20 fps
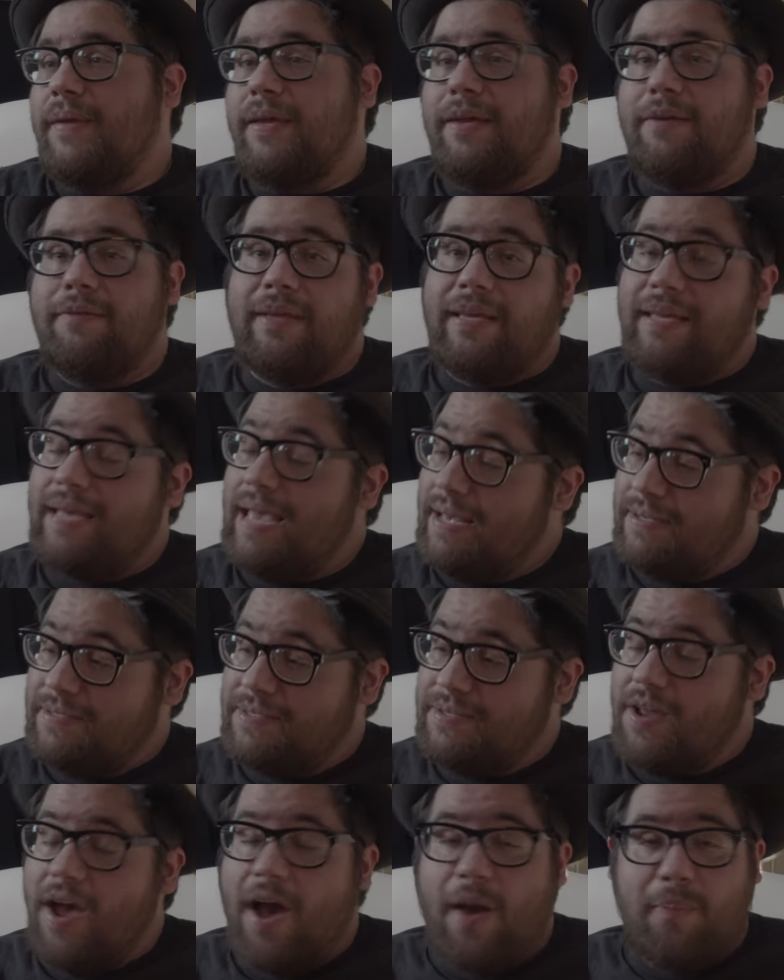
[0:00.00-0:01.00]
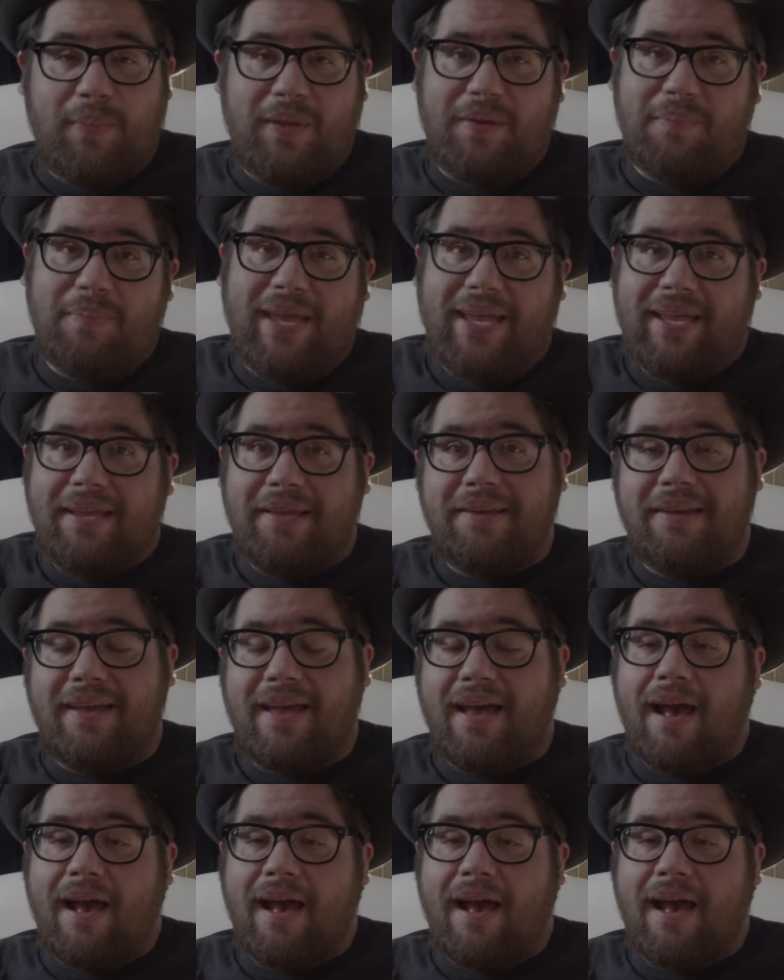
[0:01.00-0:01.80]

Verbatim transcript: it, it, has not been made.